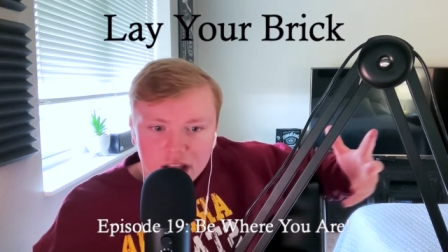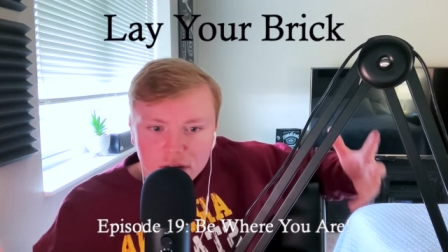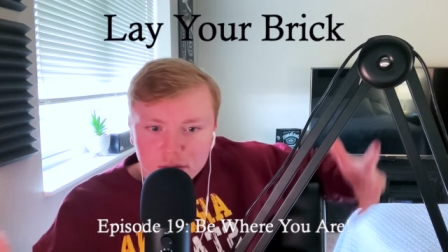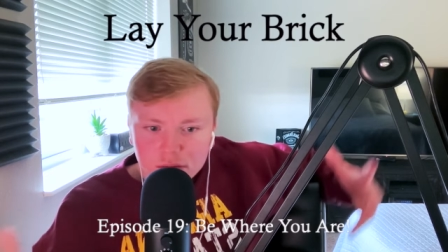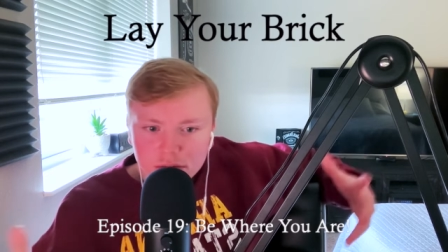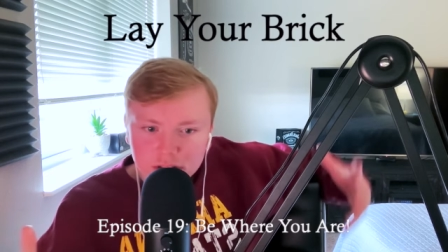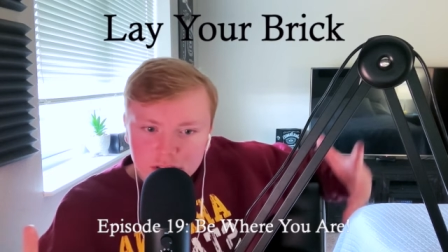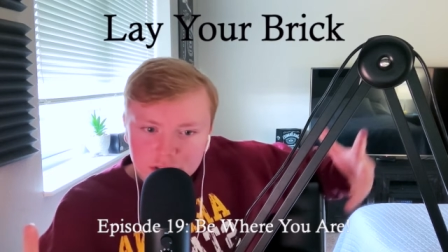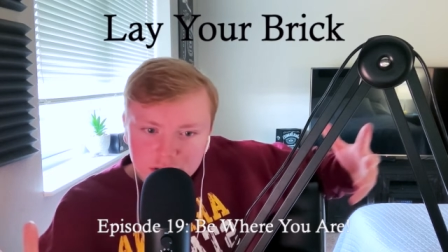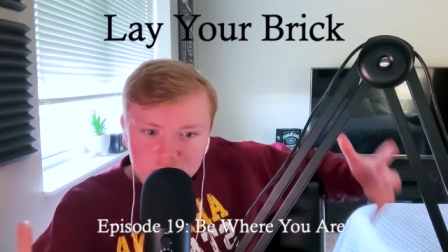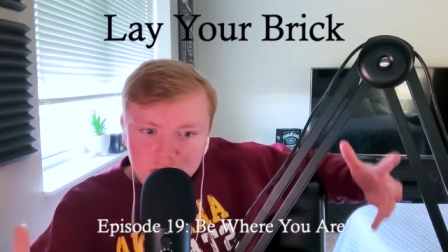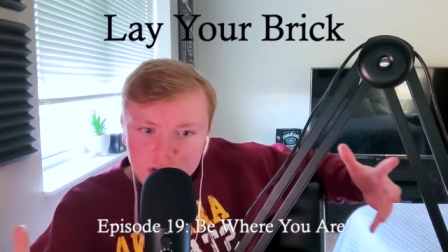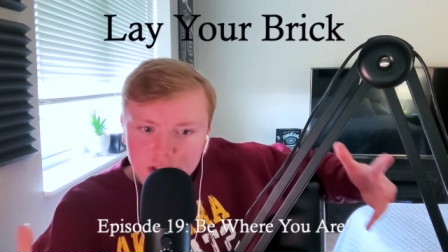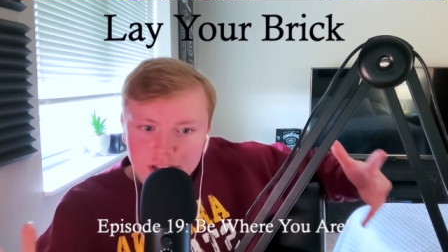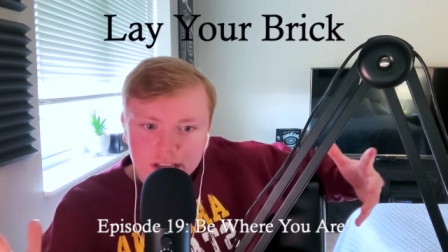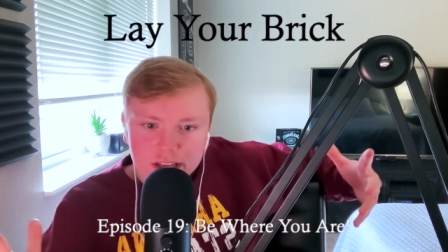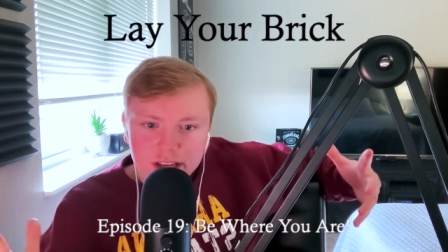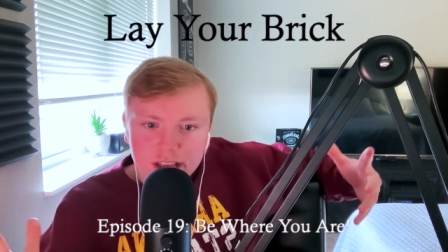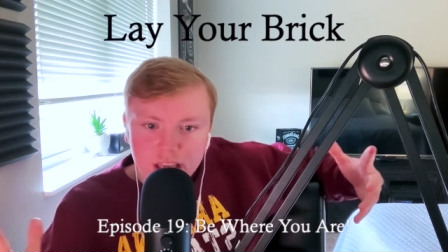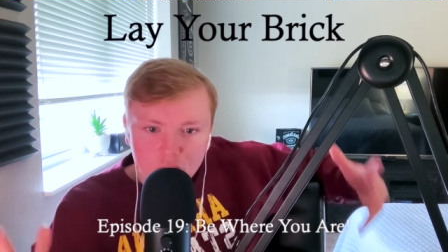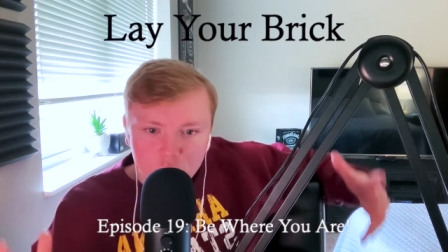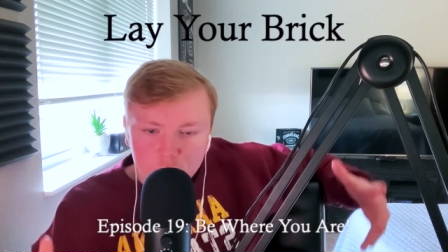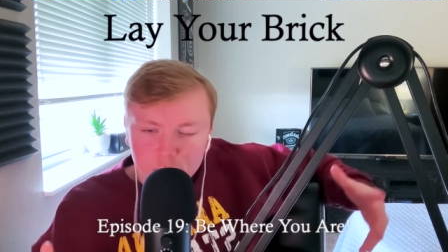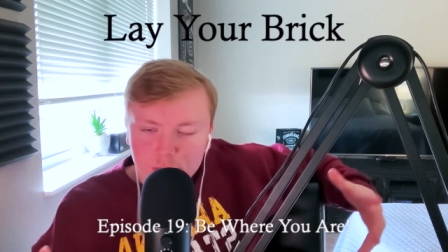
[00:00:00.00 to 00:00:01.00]
will literally
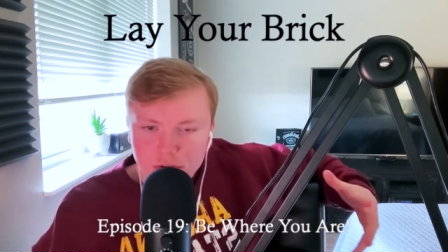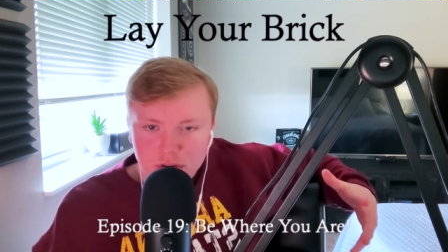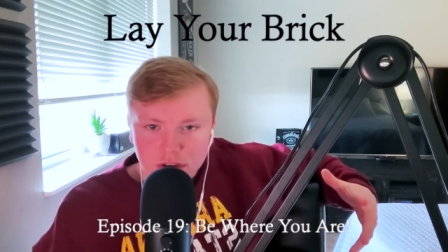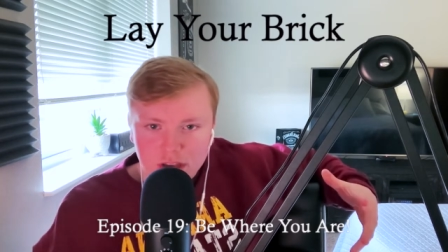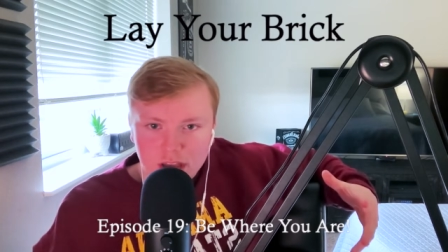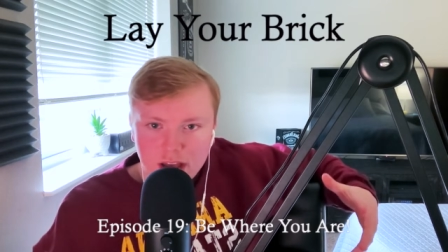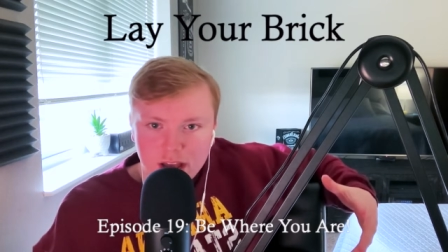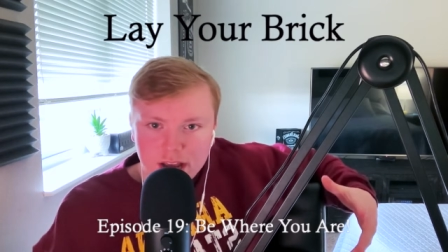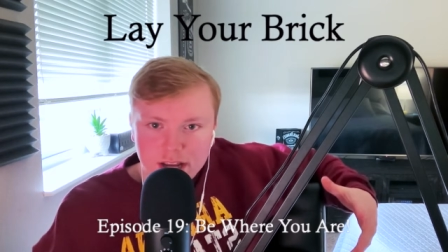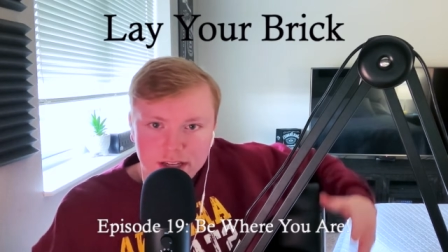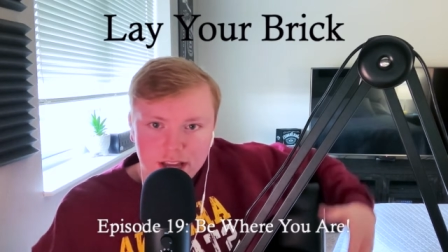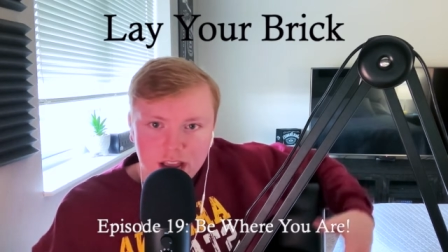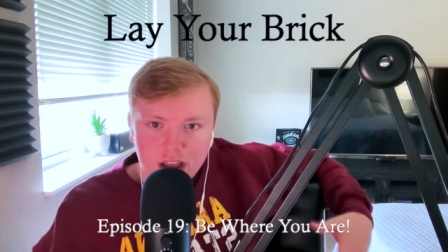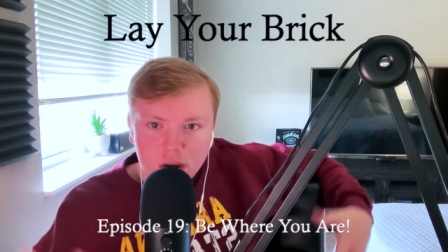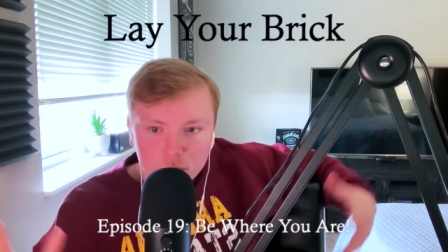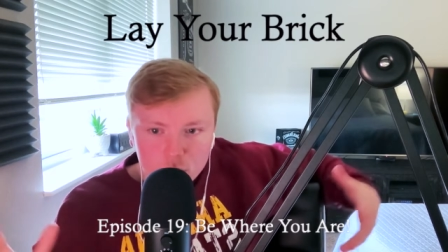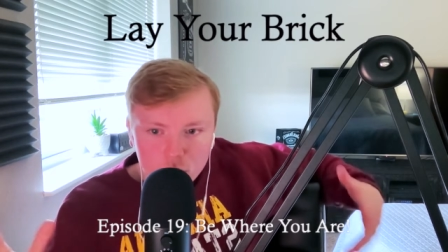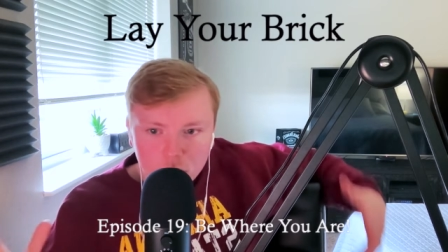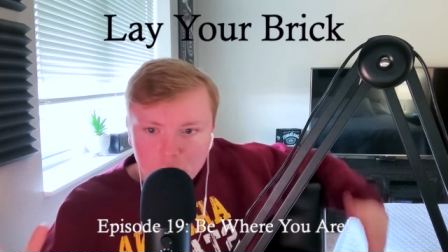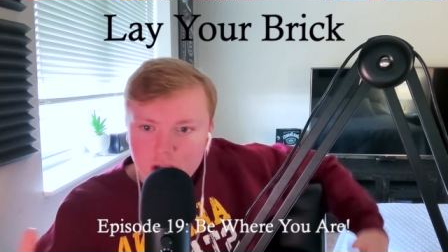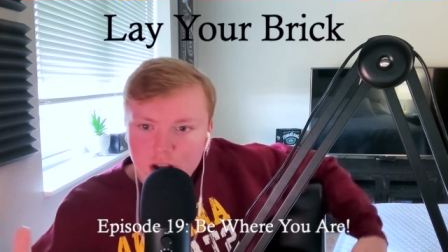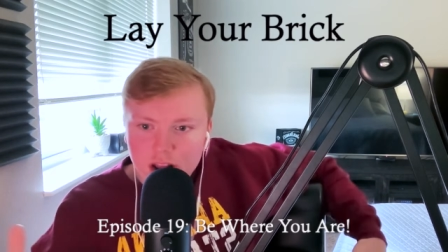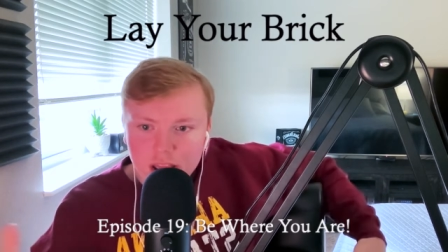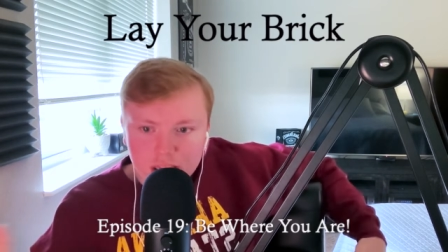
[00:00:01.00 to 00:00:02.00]
help you guys. I
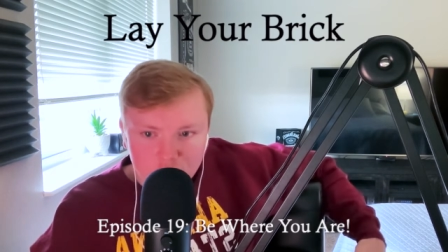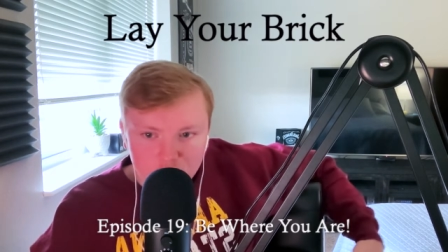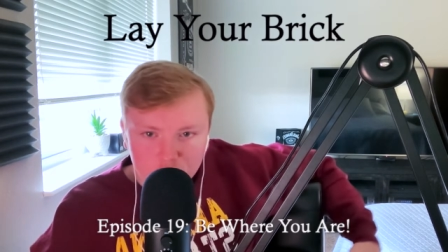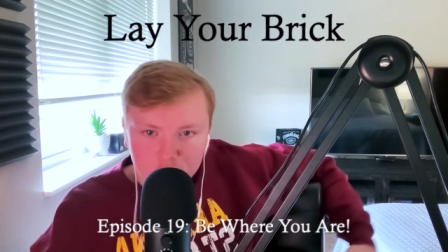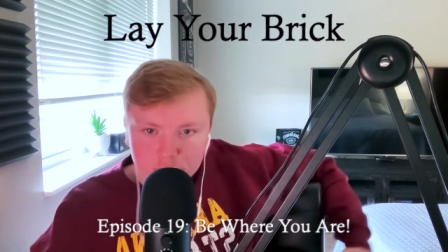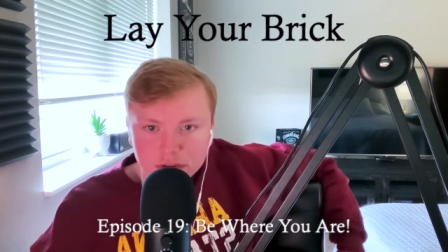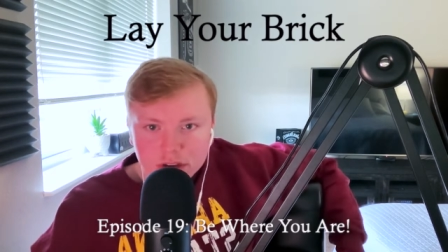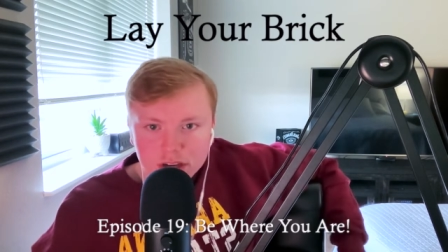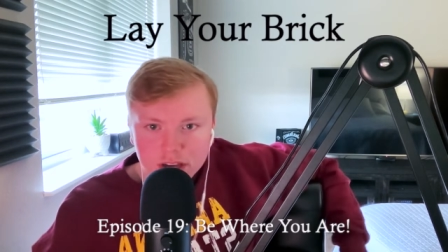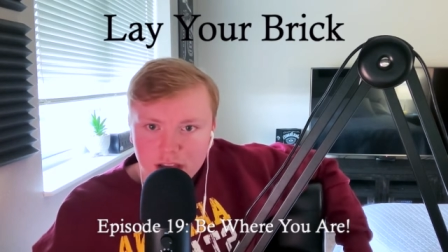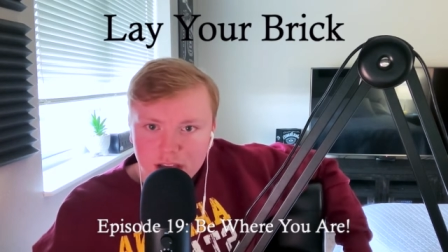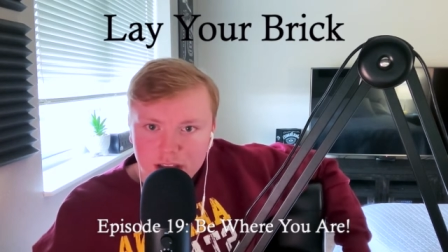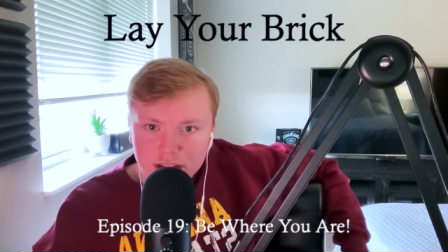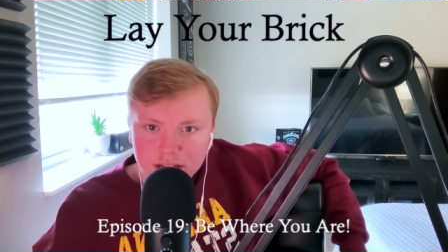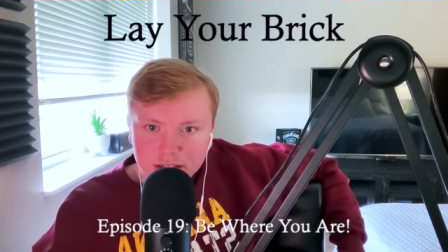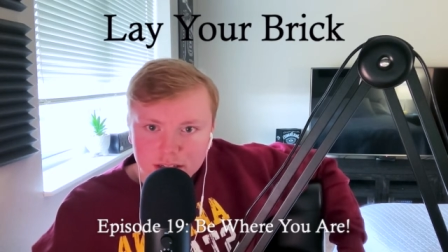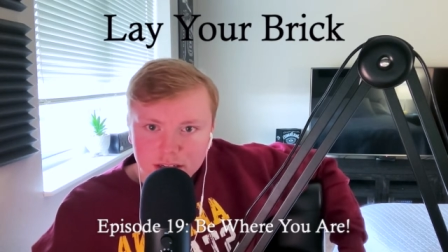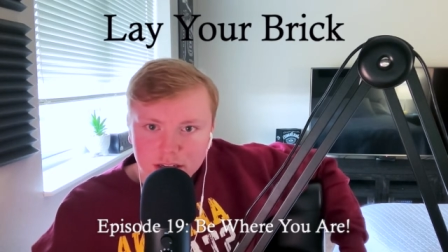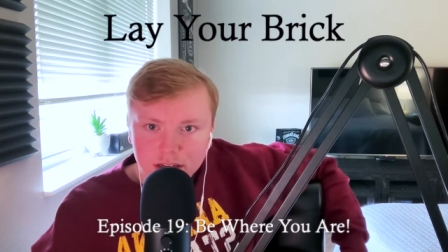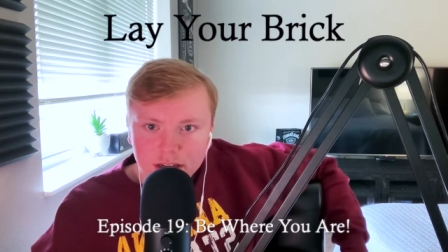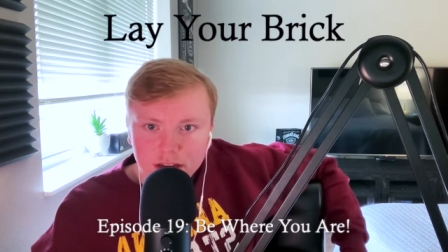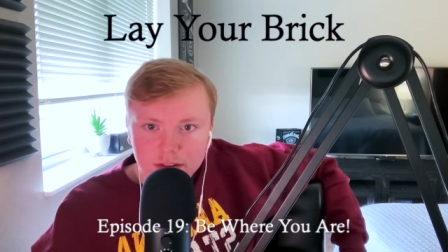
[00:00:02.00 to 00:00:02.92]
want to help you guys.